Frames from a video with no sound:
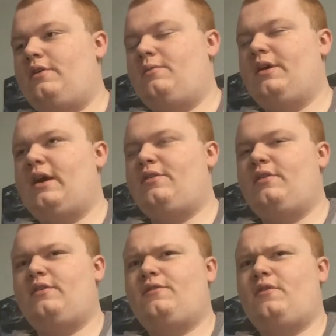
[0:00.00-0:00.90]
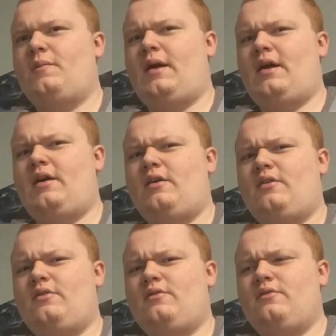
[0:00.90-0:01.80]
we got this for
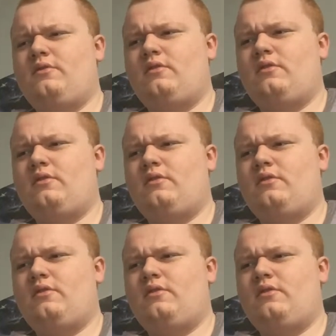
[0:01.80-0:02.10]
about.